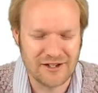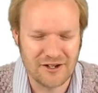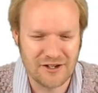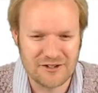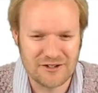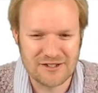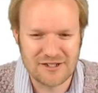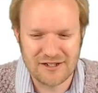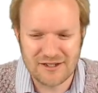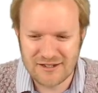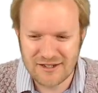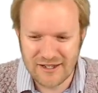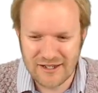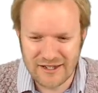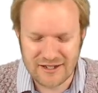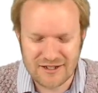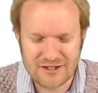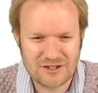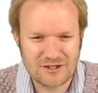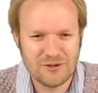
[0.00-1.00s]
Is it
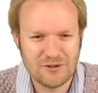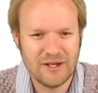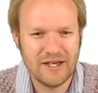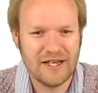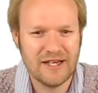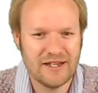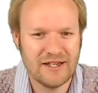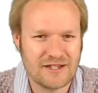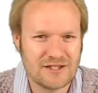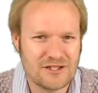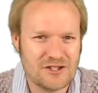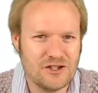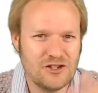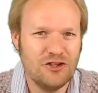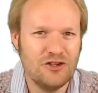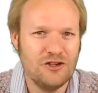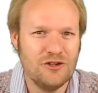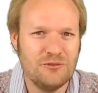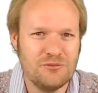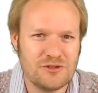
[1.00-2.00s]
x squared, x
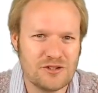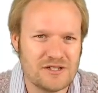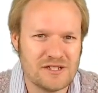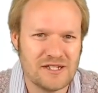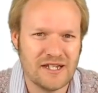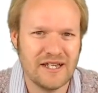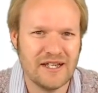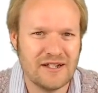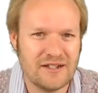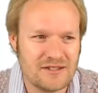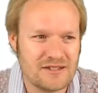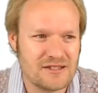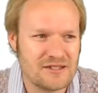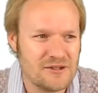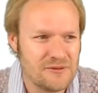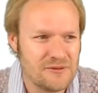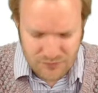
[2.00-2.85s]
cubed, just x?